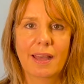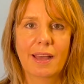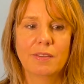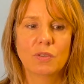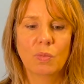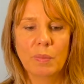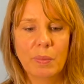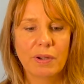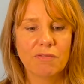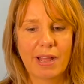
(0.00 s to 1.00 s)
And when we
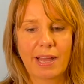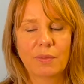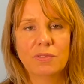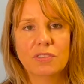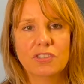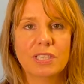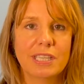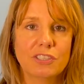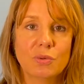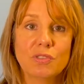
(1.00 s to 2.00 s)
went round, she
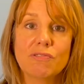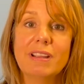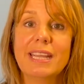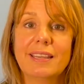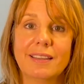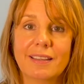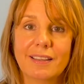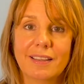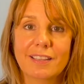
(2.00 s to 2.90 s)
said she was green.